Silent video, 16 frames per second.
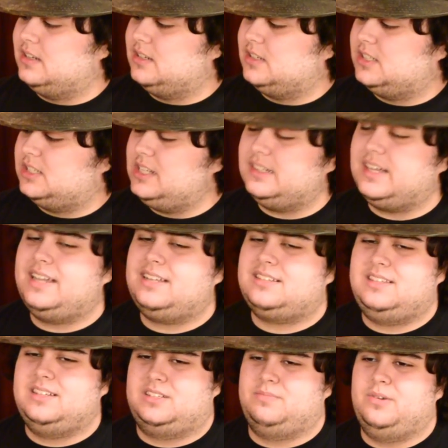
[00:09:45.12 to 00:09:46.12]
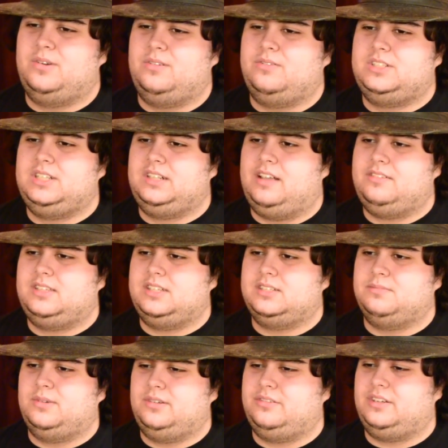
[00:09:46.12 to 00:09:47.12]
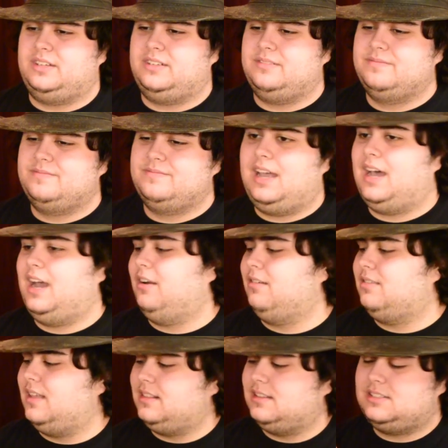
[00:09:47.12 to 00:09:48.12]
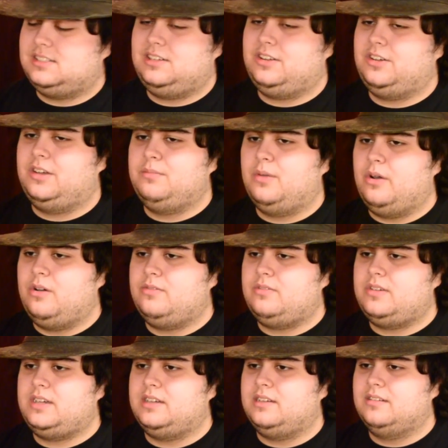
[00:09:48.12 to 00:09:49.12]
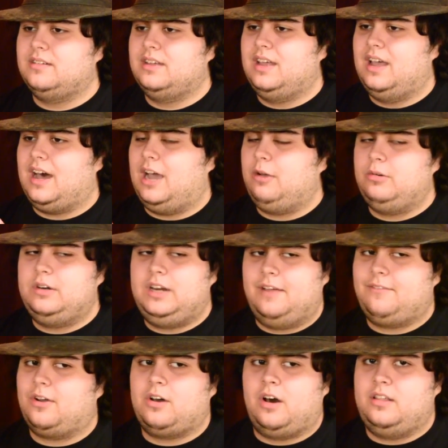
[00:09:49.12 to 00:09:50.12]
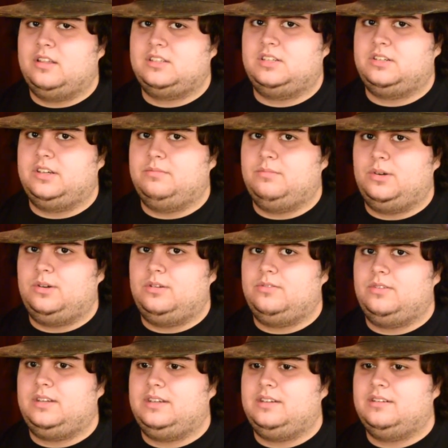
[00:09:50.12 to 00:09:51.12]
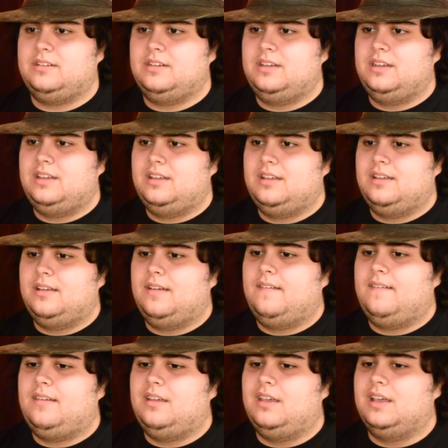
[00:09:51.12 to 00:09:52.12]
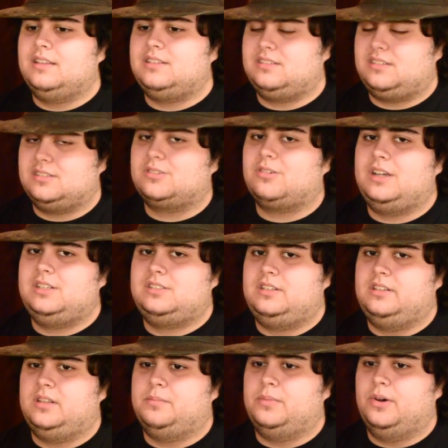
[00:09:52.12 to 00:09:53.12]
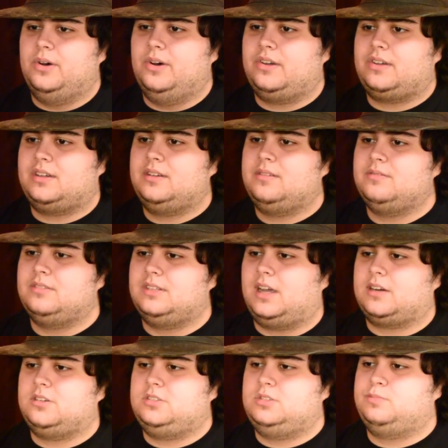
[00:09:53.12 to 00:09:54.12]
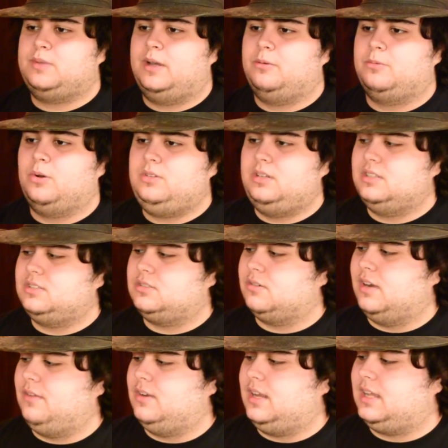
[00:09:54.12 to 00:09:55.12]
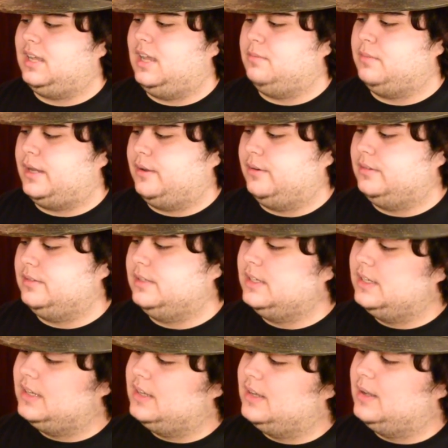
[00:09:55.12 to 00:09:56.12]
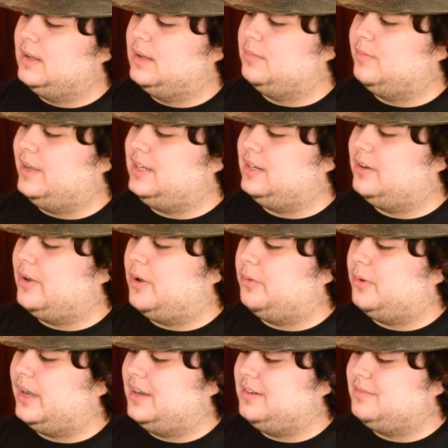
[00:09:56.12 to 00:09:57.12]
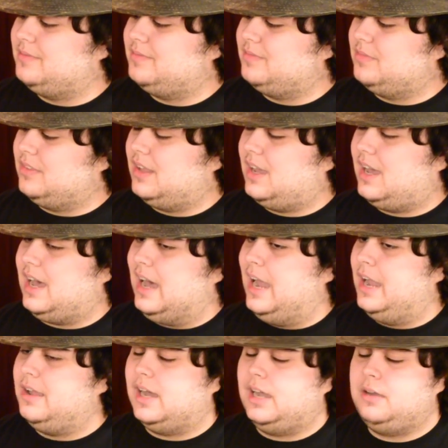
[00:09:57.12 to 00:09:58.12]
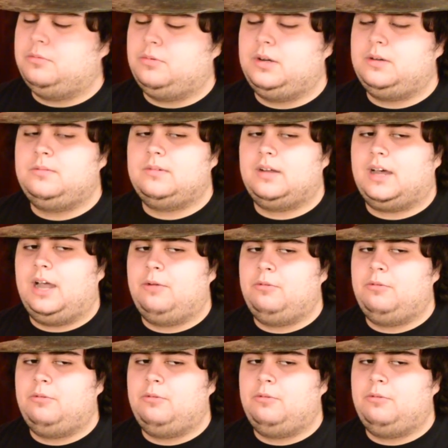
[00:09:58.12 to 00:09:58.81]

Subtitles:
She likes this movie. She loves this movie. I don't think this is a good movie. I would never call this a good movie. It's a disgrace to the book. Dr. Seuss probably rolled in his grave when it came out. But you know what? I would